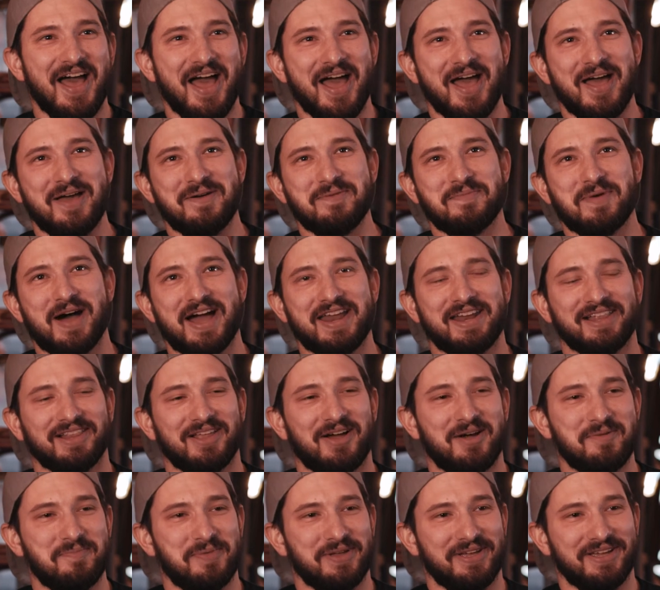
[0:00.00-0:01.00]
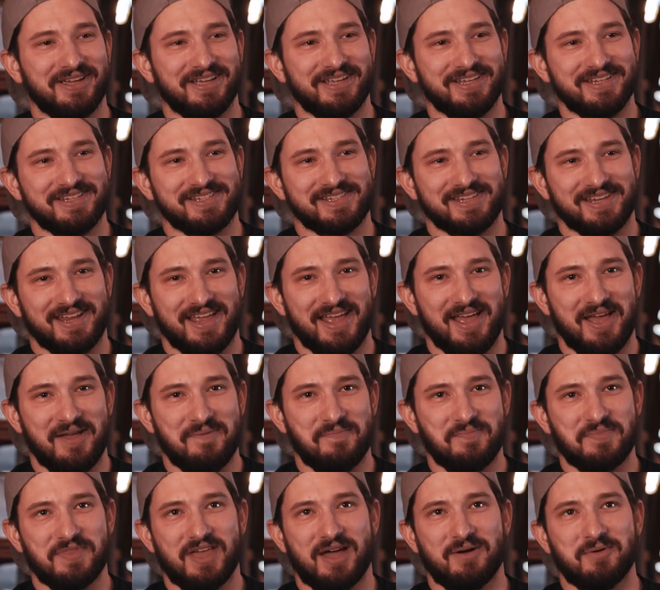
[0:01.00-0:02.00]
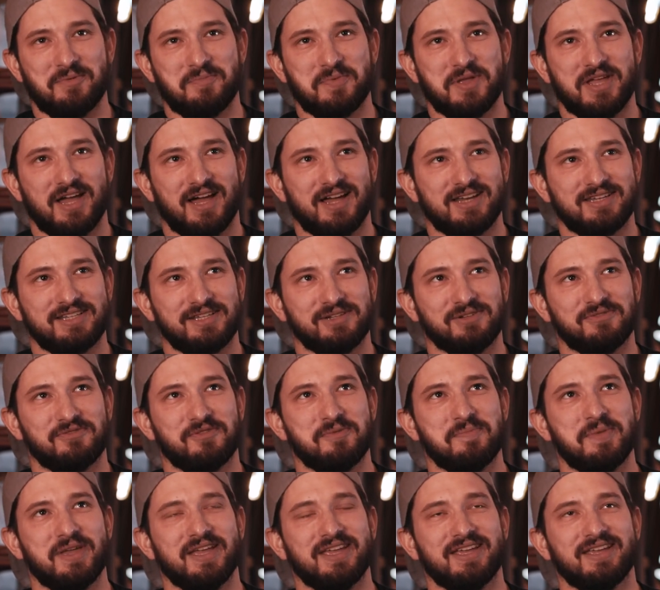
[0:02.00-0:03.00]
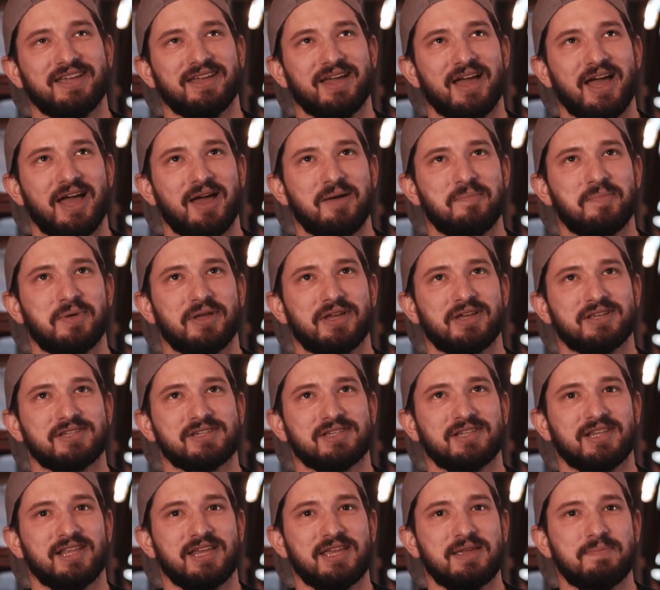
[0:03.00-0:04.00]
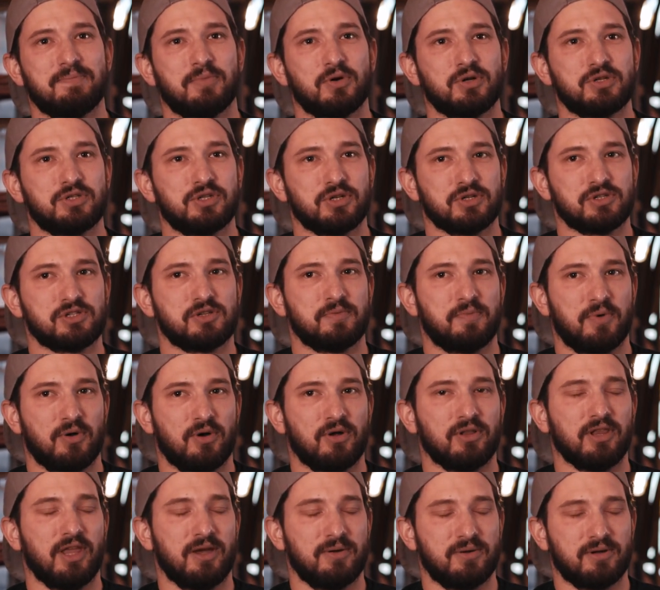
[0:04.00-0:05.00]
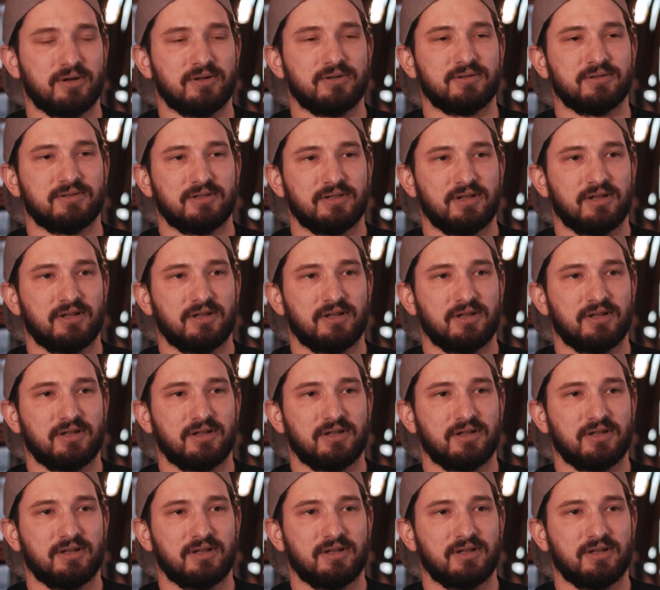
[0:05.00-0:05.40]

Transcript: Buying a lot of burgers, that would be ideal for me personally, but just support local.